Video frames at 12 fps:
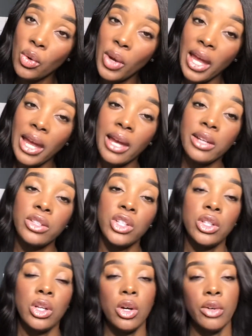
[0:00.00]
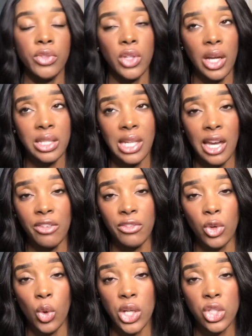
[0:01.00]
And you know, if you guys have
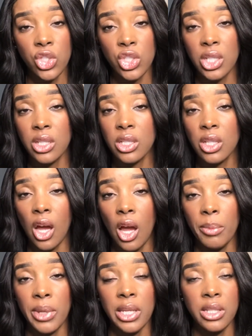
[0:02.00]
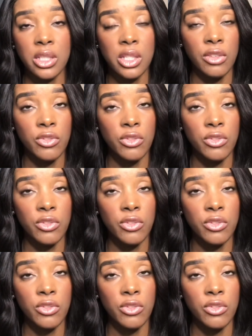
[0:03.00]
questions, comments, if